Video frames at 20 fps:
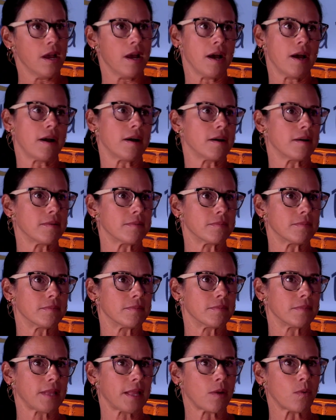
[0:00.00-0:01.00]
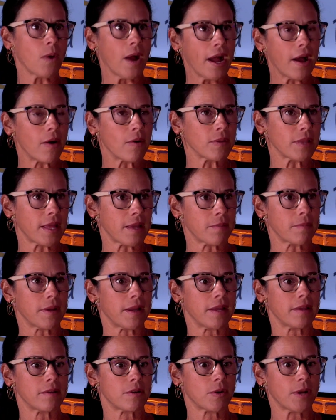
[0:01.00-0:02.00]
like, wow, like
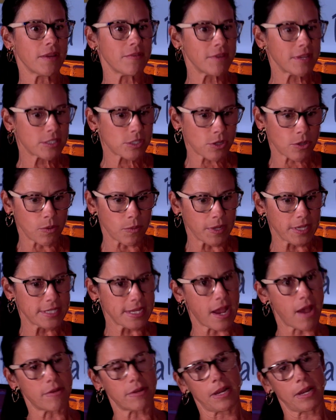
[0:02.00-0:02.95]
my cravings are going down,